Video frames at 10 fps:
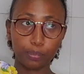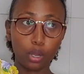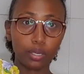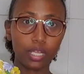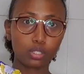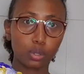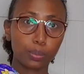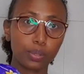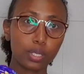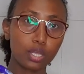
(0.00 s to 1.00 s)
powder,
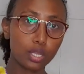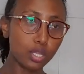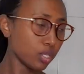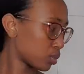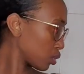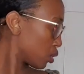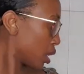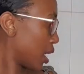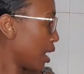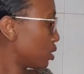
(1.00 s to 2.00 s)
so
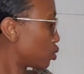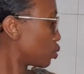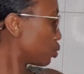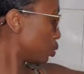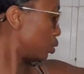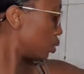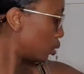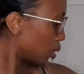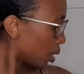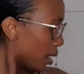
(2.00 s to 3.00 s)
I had to
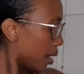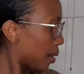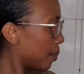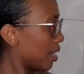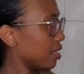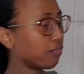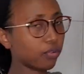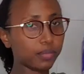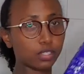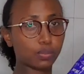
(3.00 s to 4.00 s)
buy them from
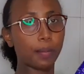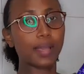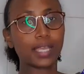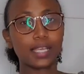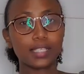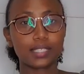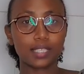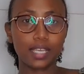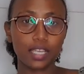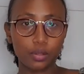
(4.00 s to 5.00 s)
the supermarket.
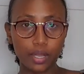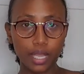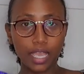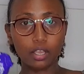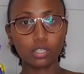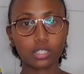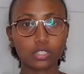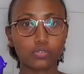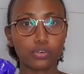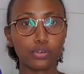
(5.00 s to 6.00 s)
Anyway, I got this
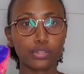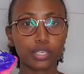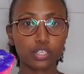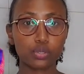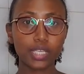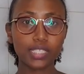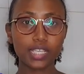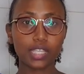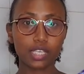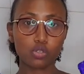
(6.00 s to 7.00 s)
for
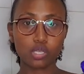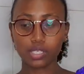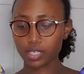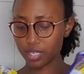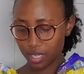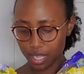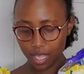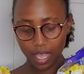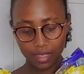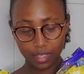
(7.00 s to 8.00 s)

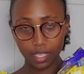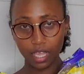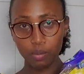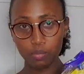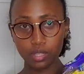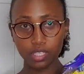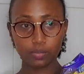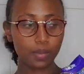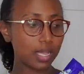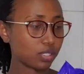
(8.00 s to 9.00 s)
$320, and they come with this
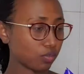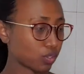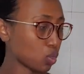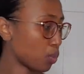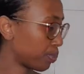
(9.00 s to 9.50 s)
bag also.